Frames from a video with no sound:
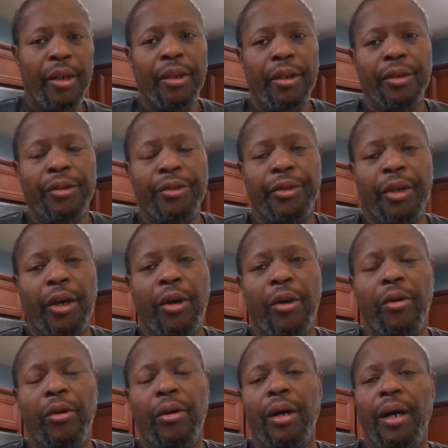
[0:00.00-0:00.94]
So
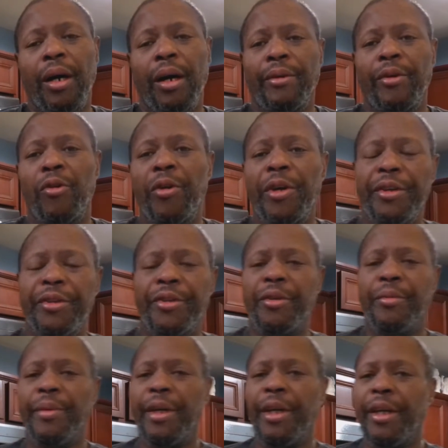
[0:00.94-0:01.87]
I'm going to
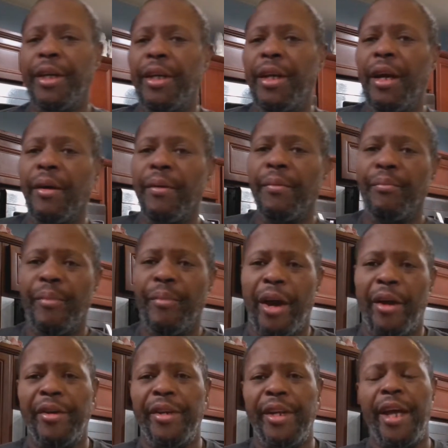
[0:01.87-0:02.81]
be
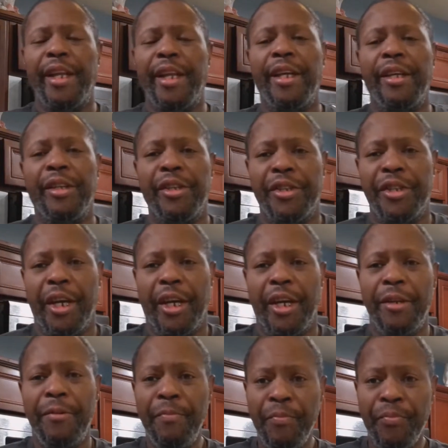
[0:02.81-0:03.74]
marinating the chicken
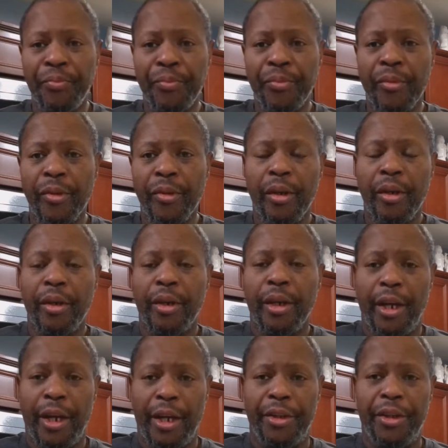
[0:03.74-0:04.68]
in
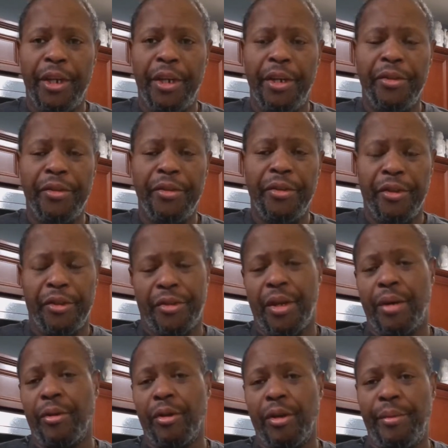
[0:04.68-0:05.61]
these. This I'm
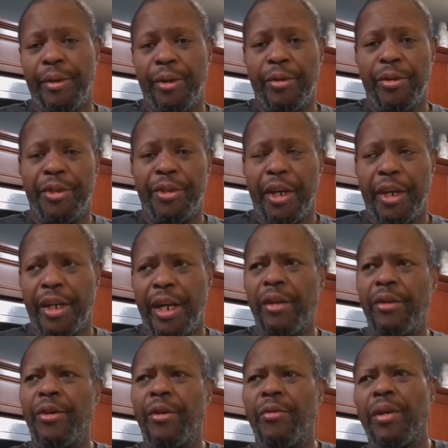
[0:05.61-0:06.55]
going to be doing chicken. I don't know
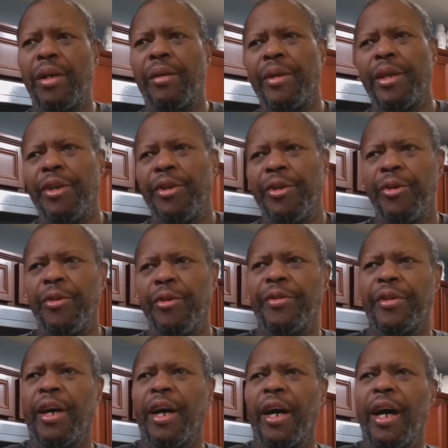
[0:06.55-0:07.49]
what I'm going to do for the
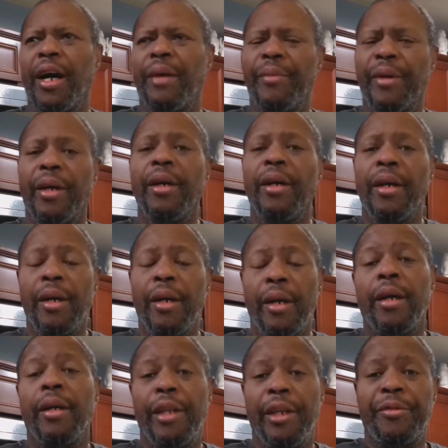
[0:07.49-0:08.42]
hot, but at
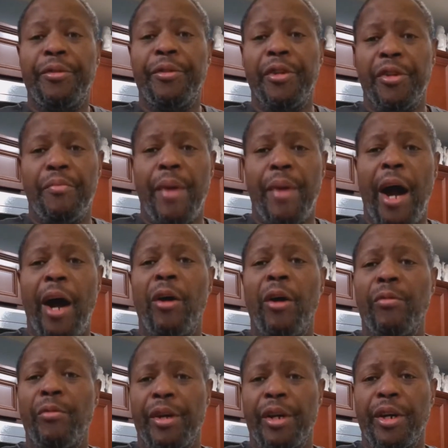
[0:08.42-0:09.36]
least for this mild, we're
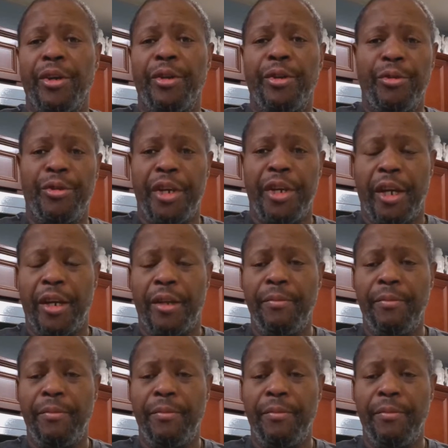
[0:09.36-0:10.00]
going to do chicken.